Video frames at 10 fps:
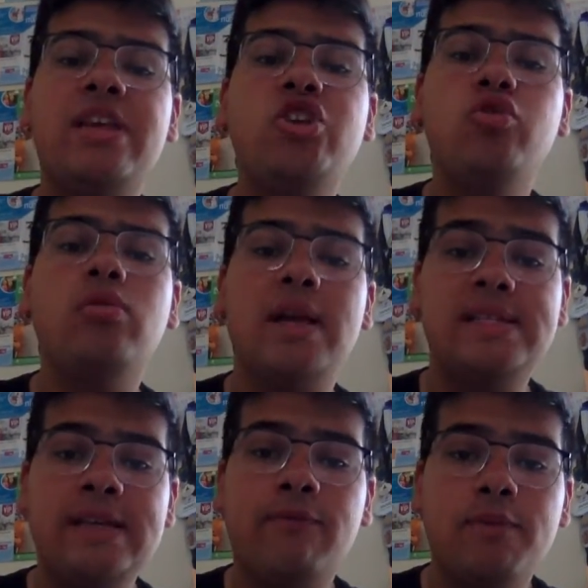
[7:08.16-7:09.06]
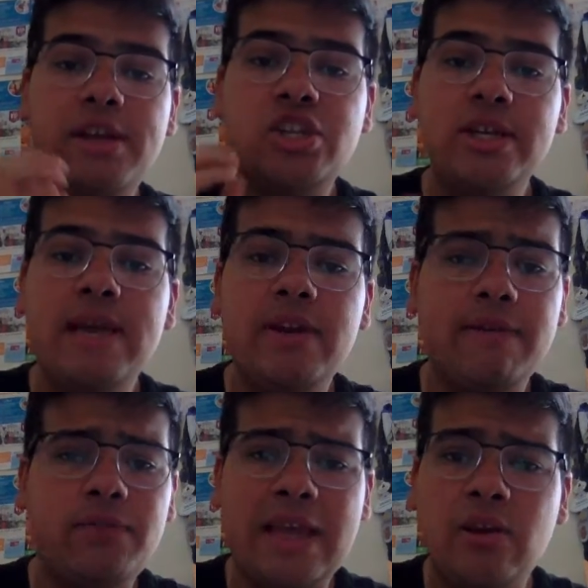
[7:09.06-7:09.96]
utilize the information given
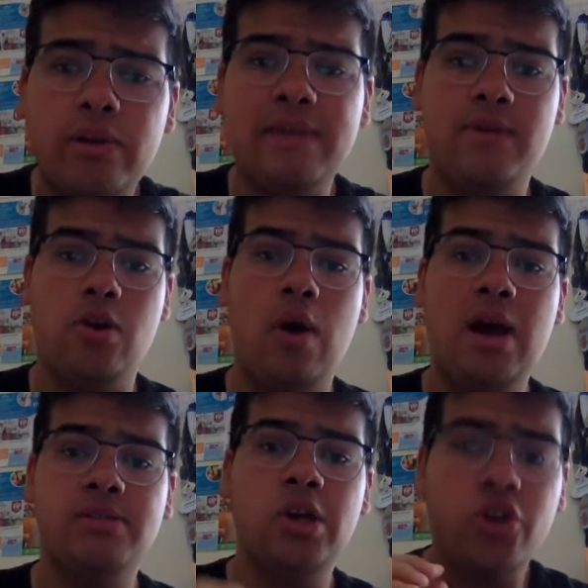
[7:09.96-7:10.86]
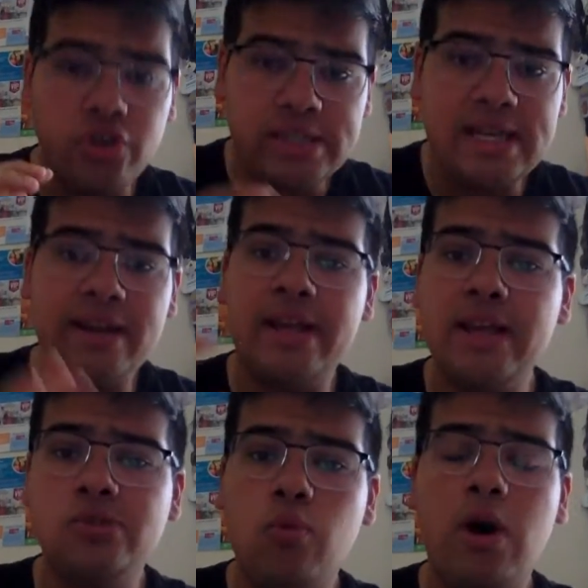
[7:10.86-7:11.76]
if they don't even know how to understand it
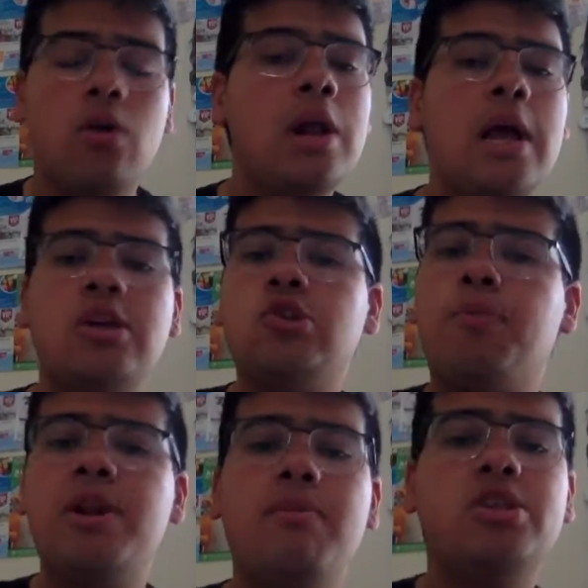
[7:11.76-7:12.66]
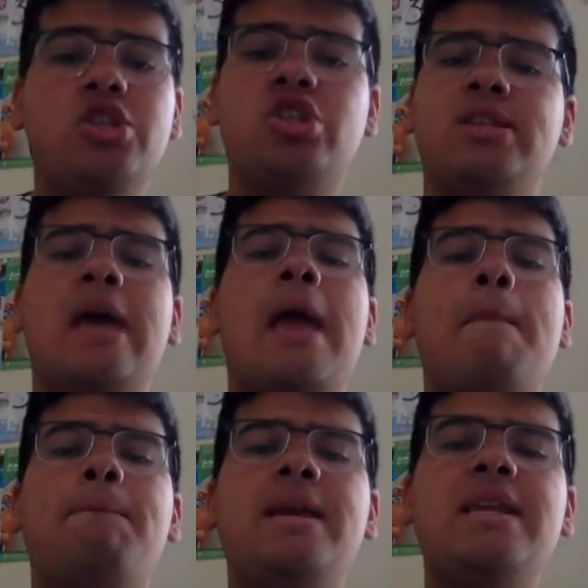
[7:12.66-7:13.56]
as well? So pretty much it's just
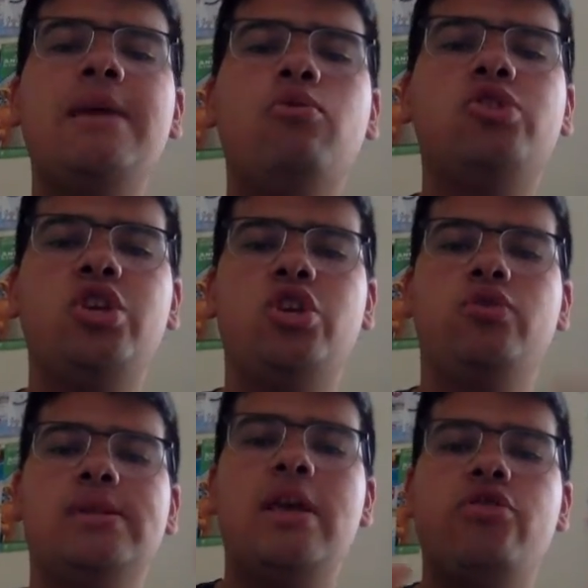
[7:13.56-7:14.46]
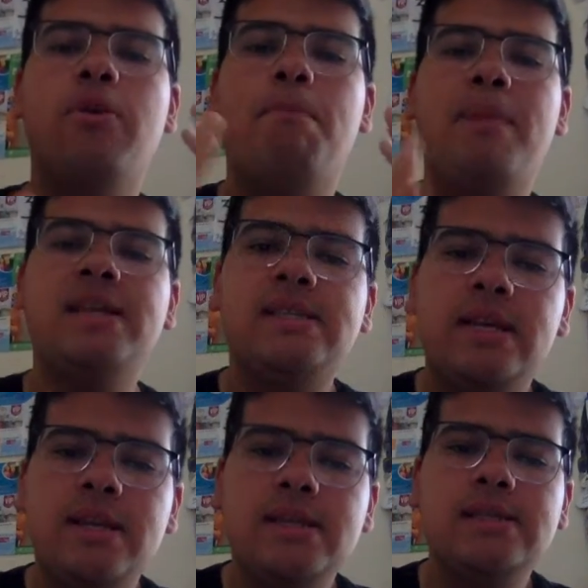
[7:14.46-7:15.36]
being able to use the
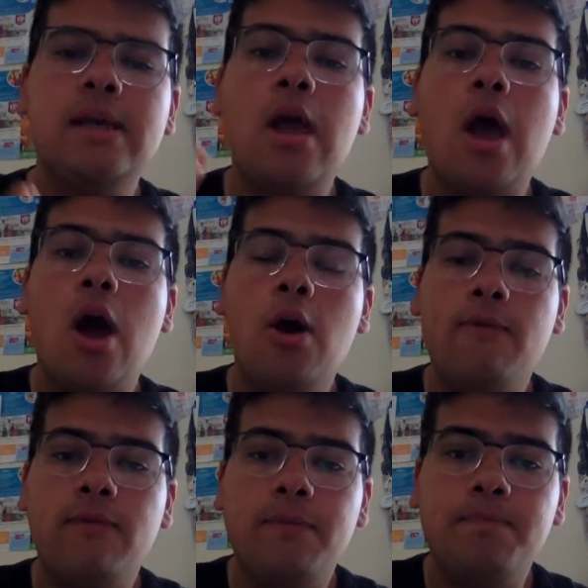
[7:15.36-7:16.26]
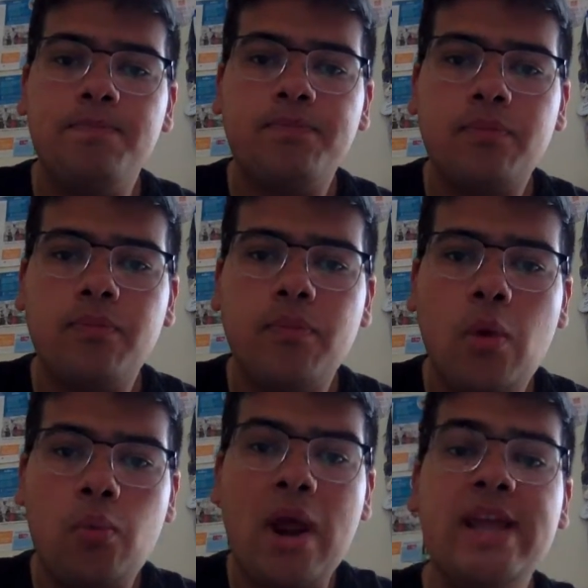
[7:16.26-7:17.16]
basicness of
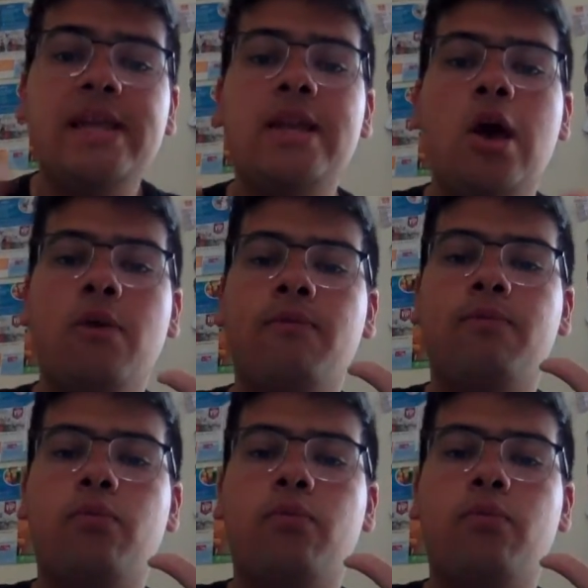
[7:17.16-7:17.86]
writing, of